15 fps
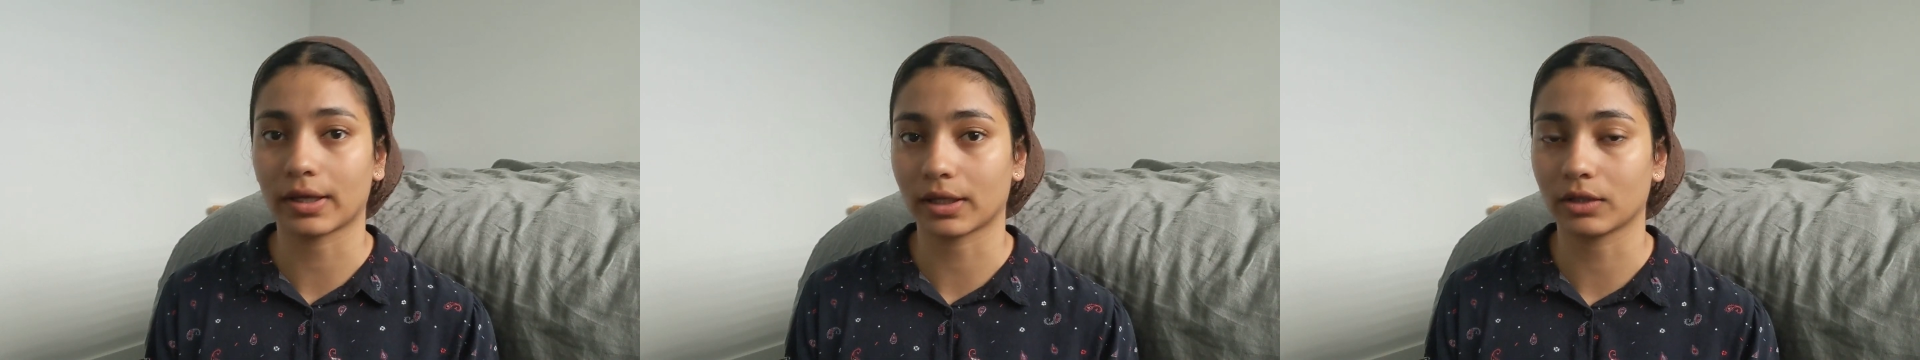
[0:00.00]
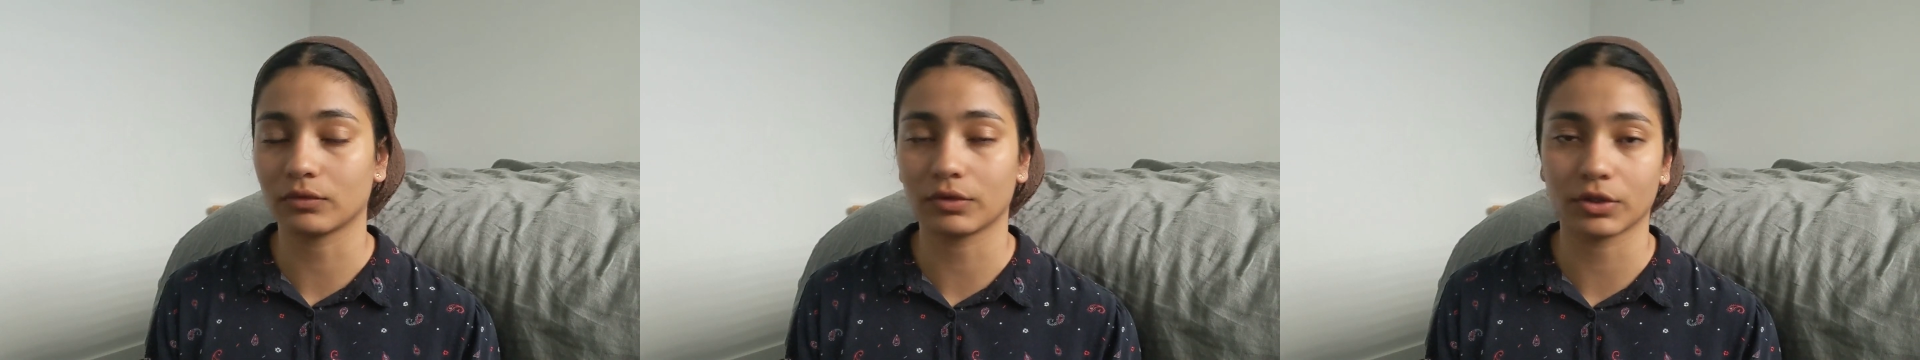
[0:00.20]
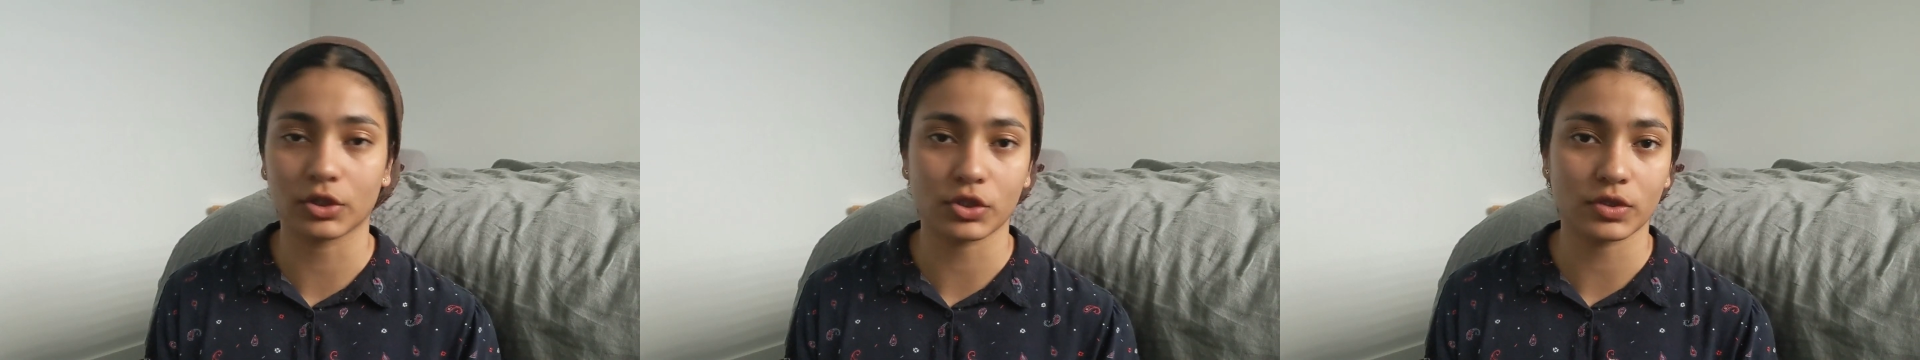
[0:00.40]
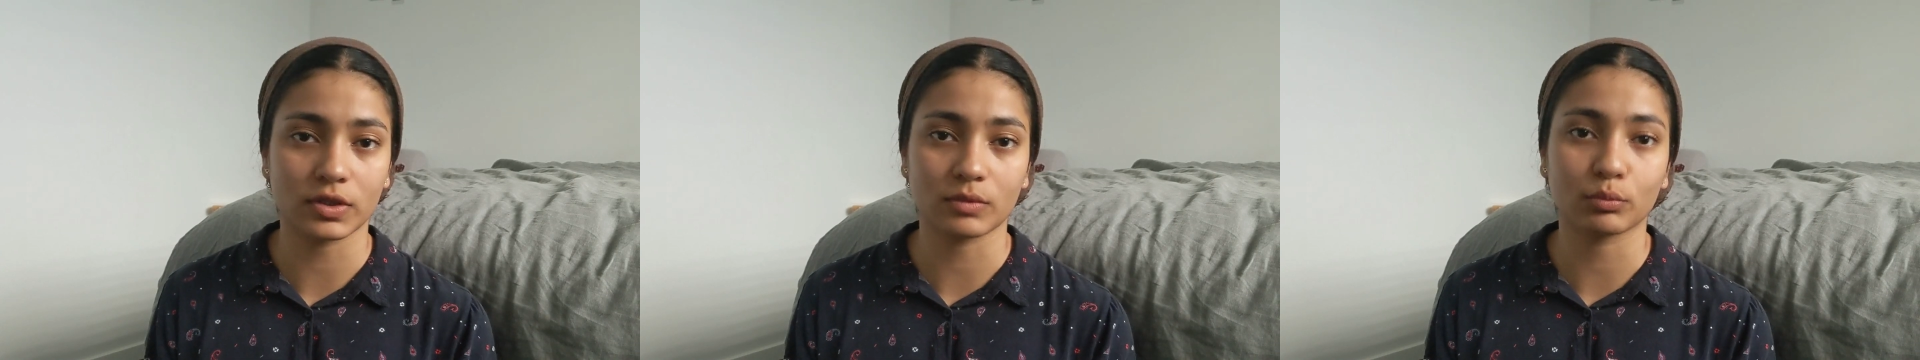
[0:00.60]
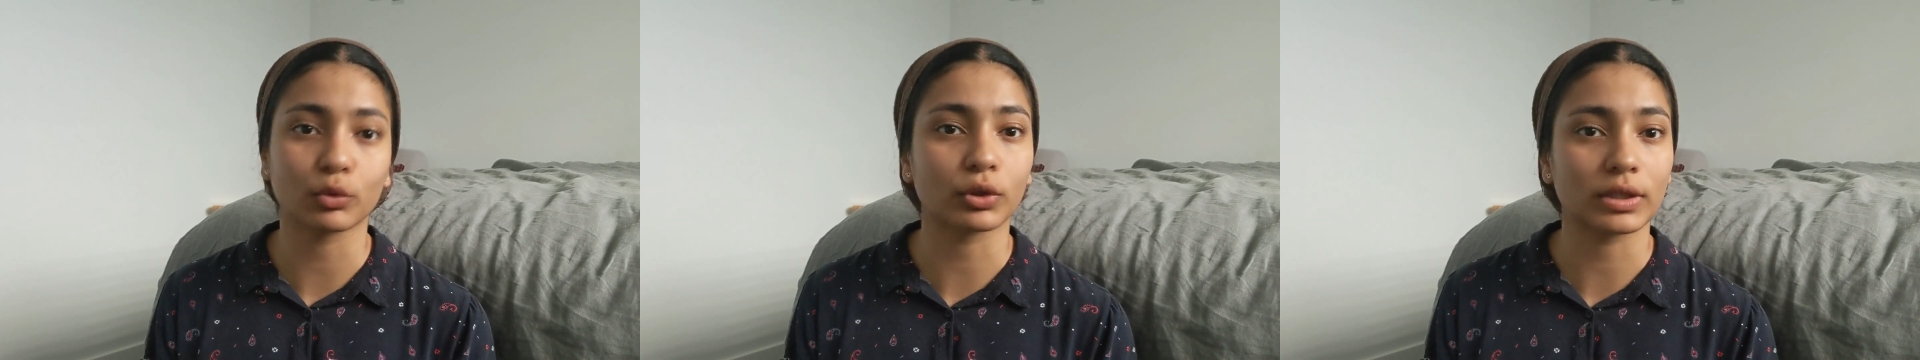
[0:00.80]
I can finish
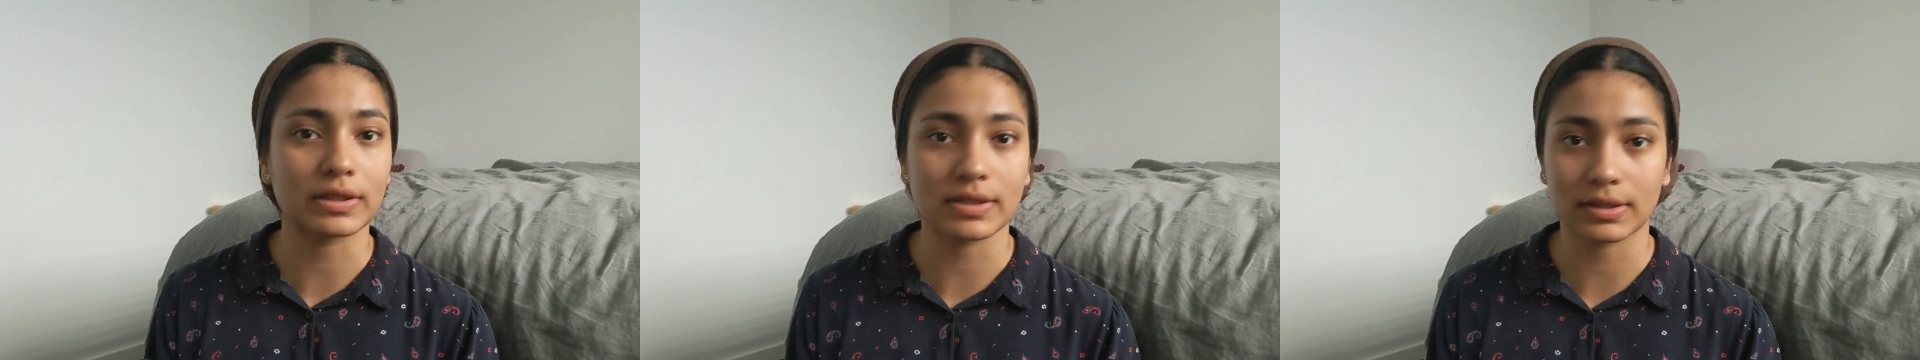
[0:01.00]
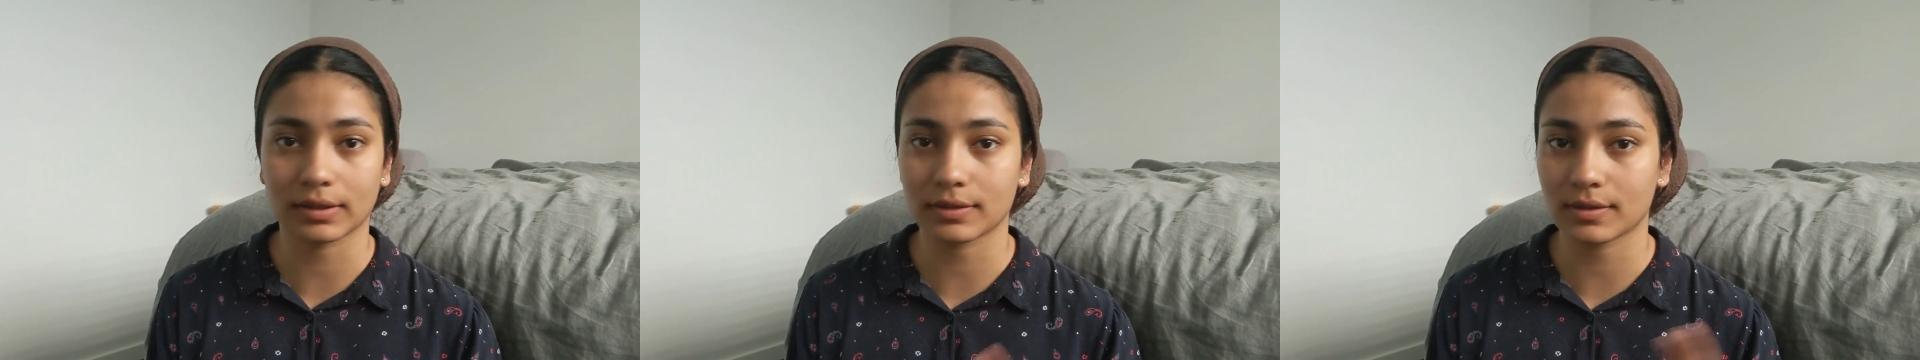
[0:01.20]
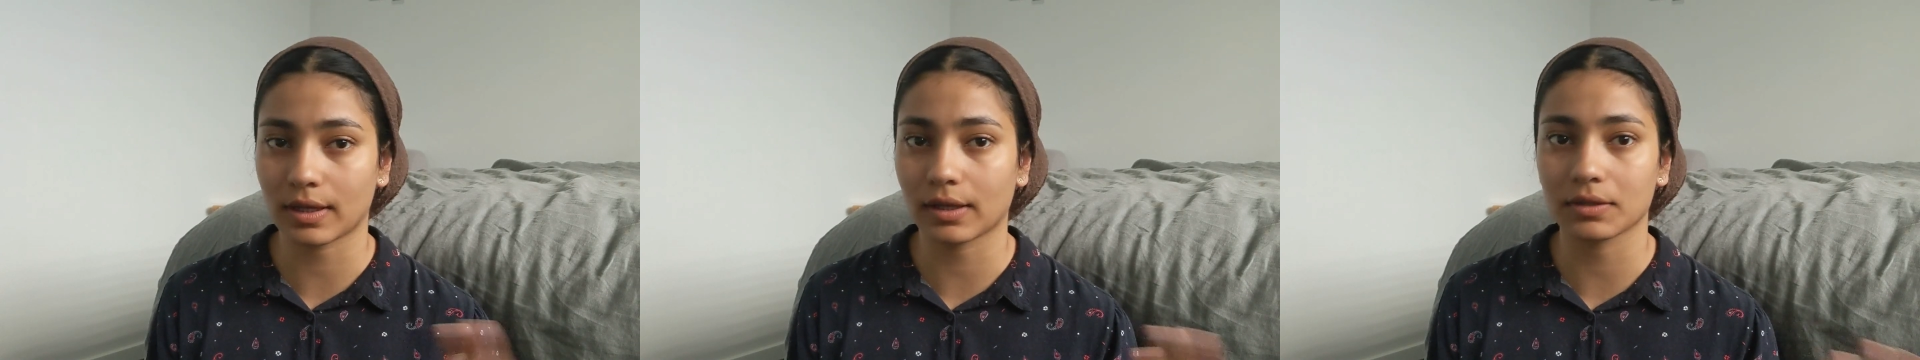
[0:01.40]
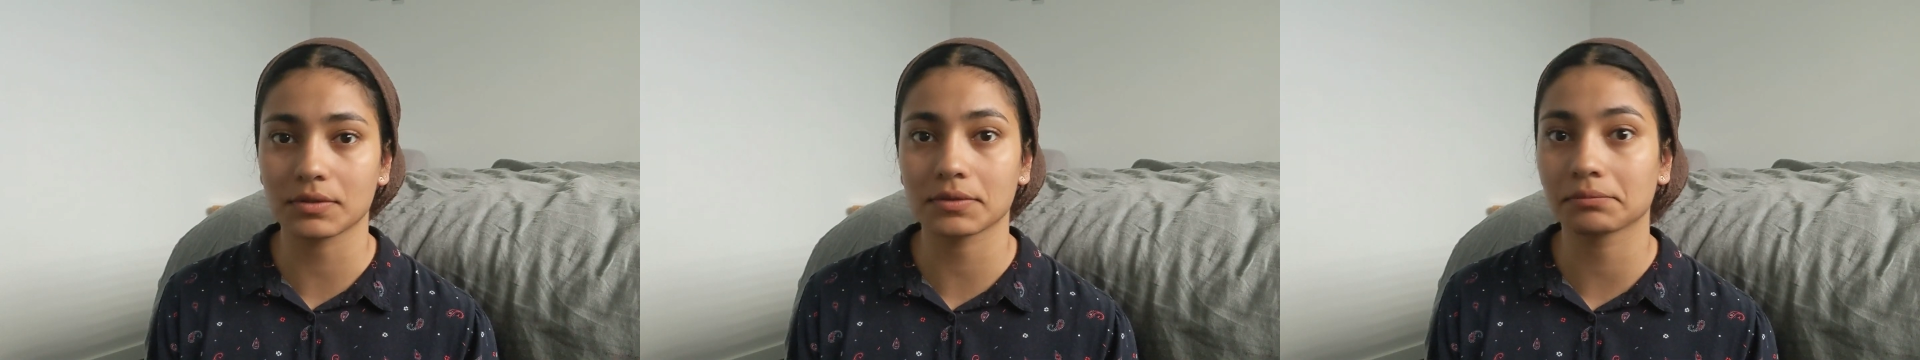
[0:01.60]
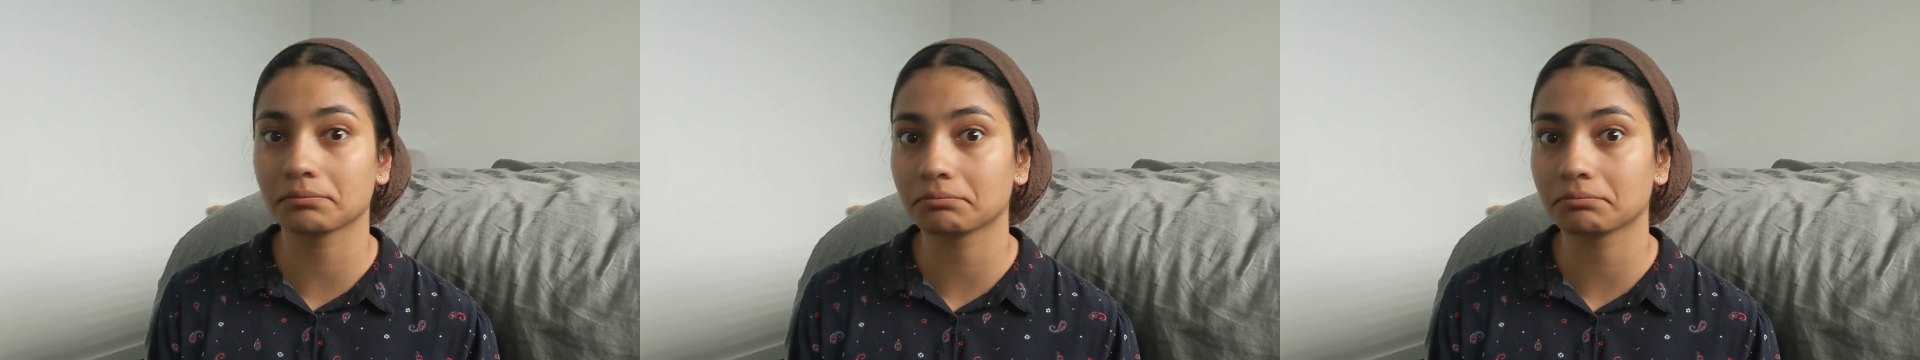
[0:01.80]
this book in 6 days.